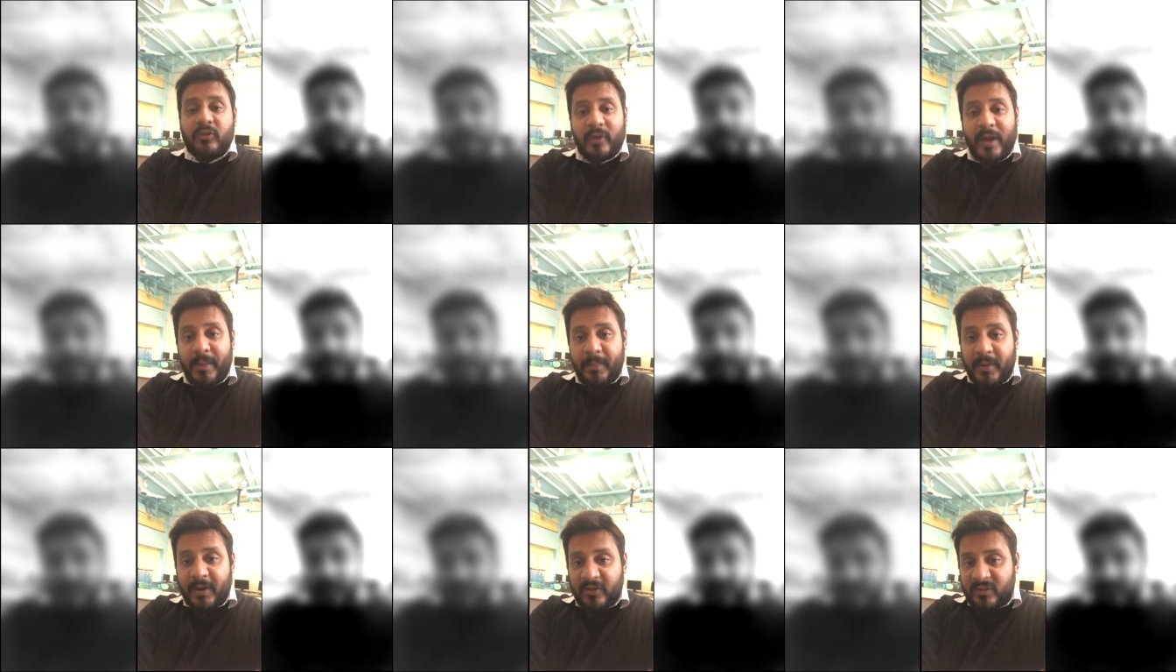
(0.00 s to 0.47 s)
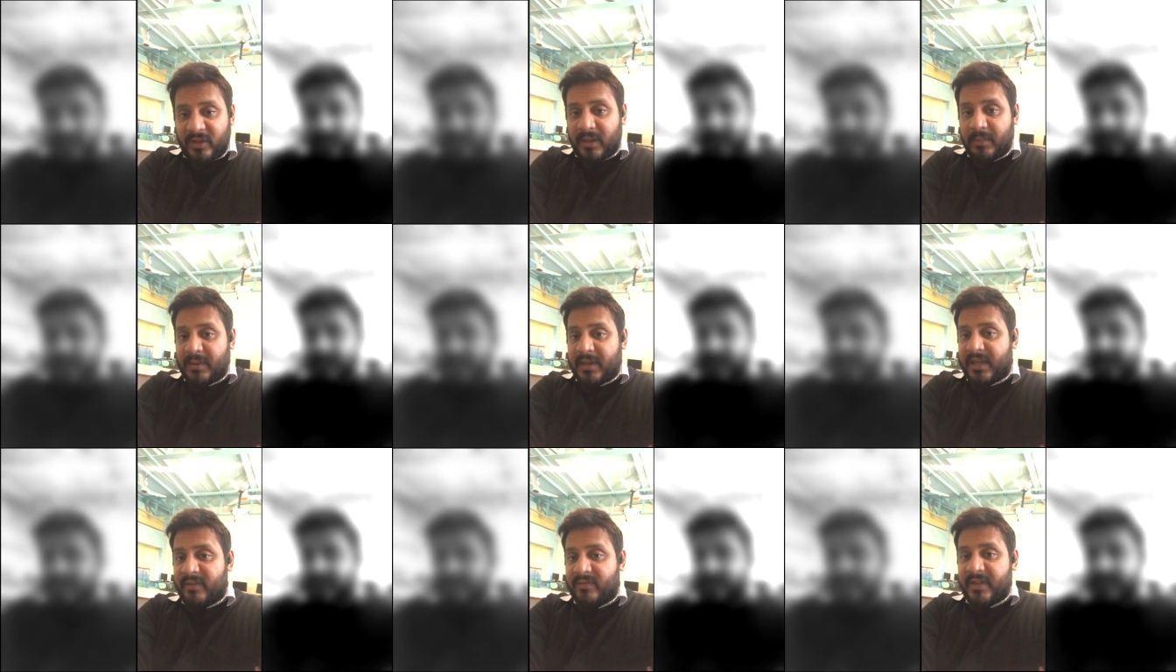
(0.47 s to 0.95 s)
I personally
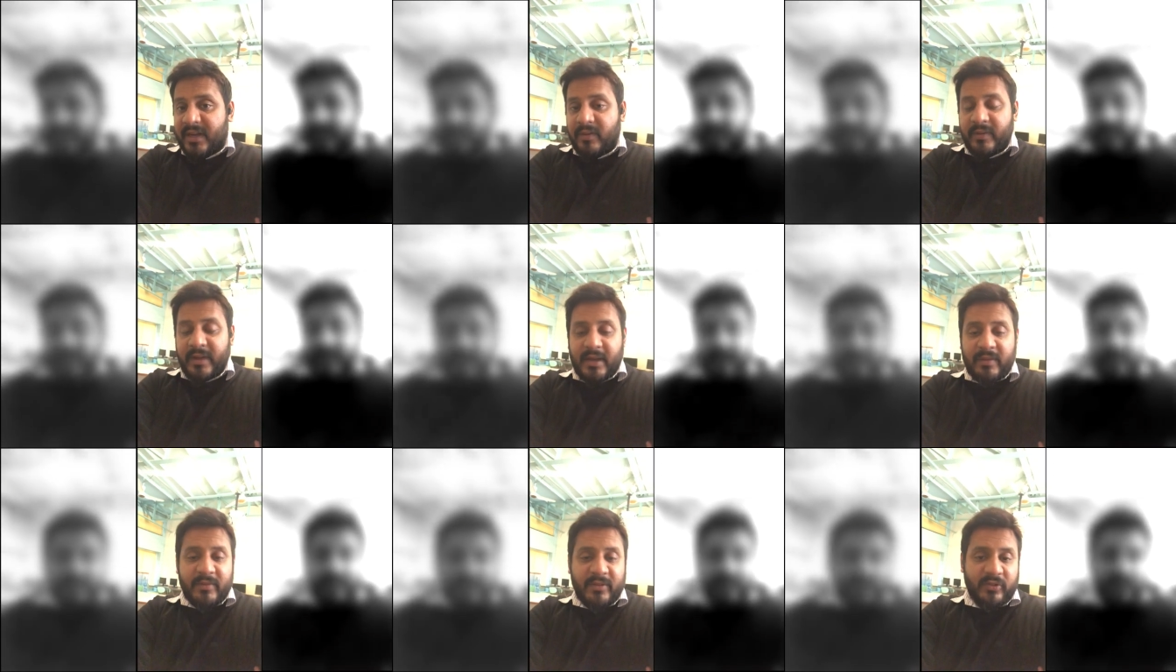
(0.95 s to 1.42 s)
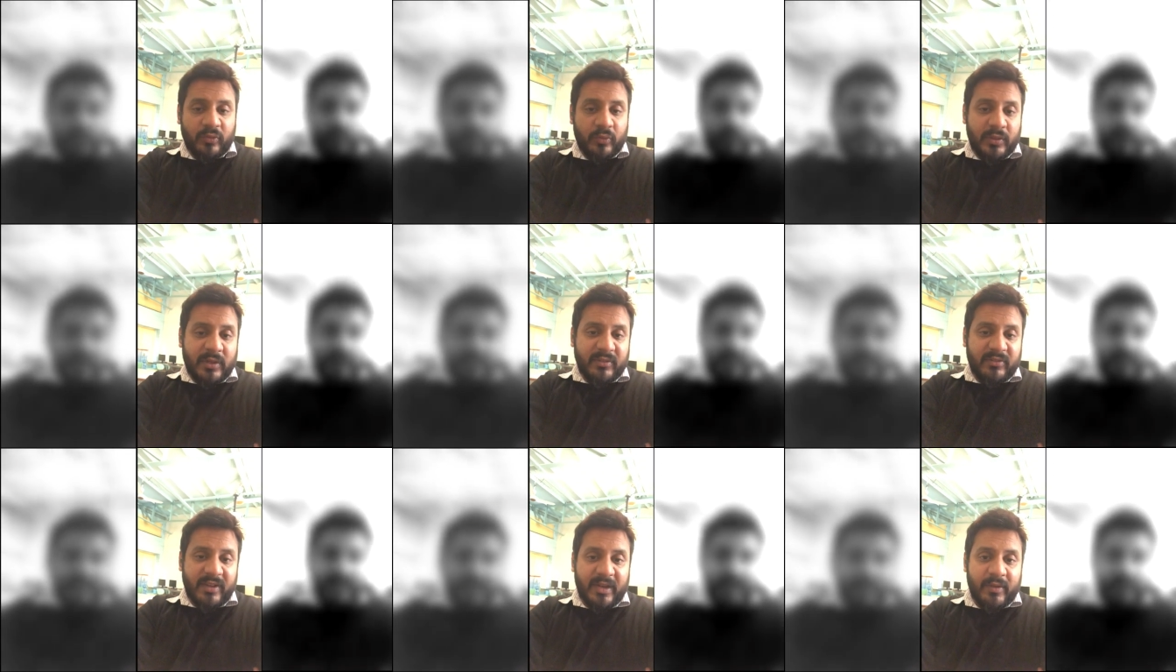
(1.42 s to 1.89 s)
believe that whenever
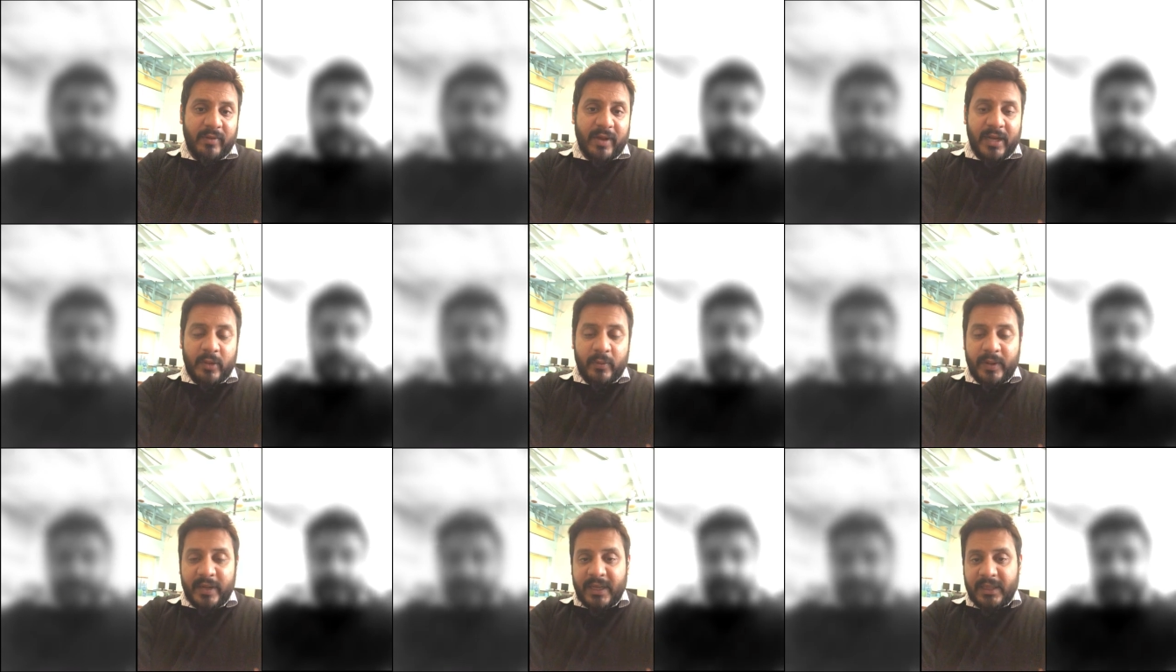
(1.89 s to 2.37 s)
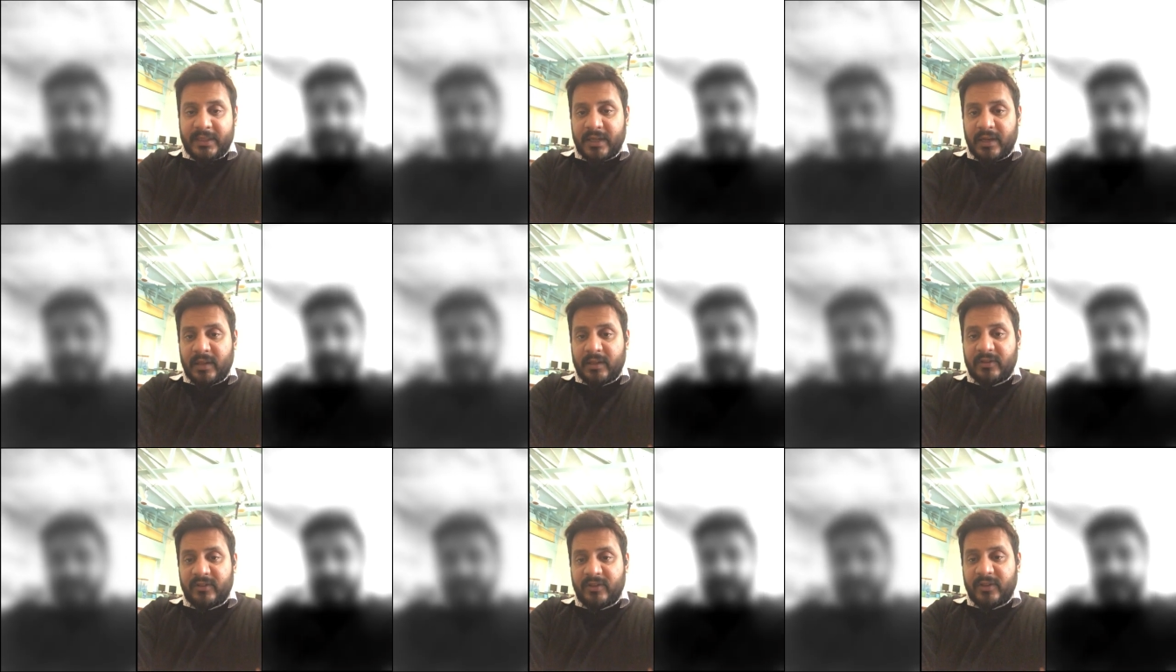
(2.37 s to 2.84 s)
students are evaluating their
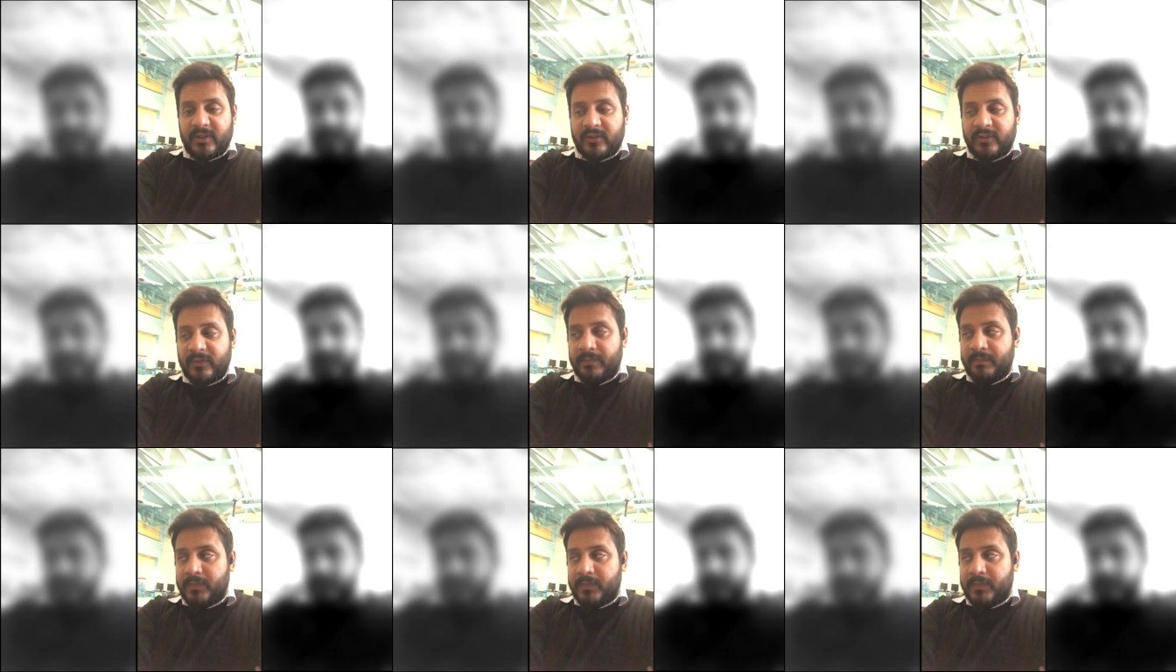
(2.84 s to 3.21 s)
answers